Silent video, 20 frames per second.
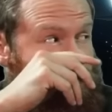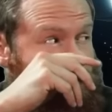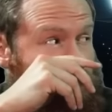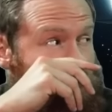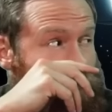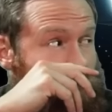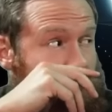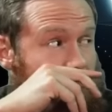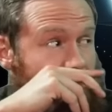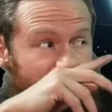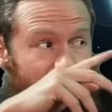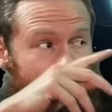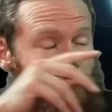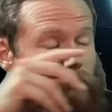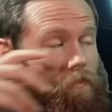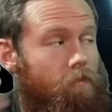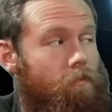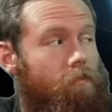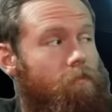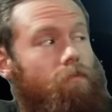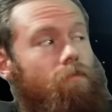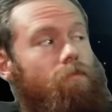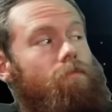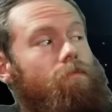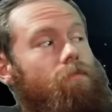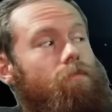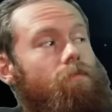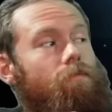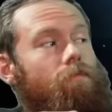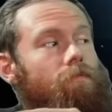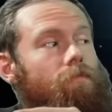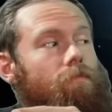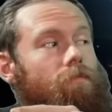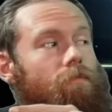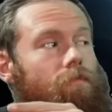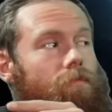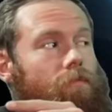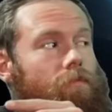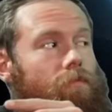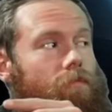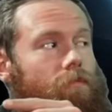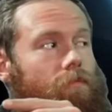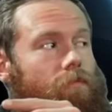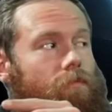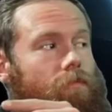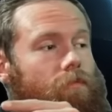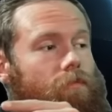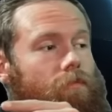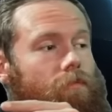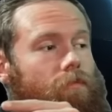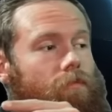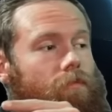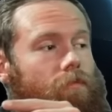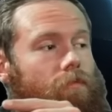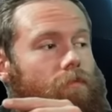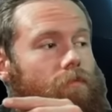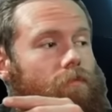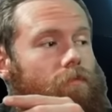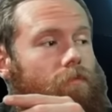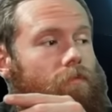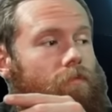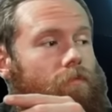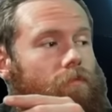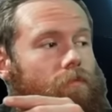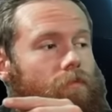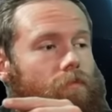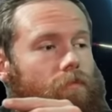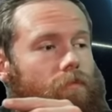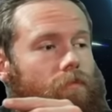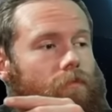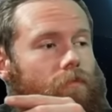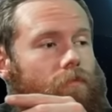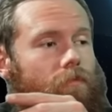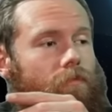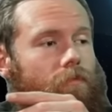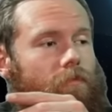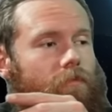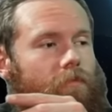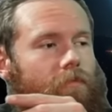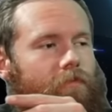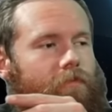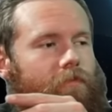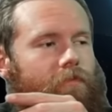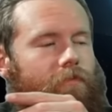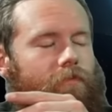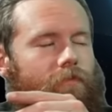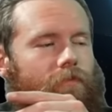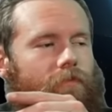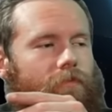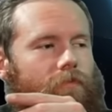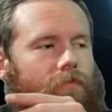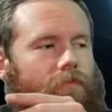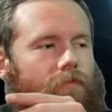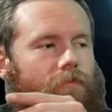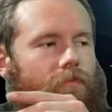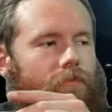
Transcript: (not speaking)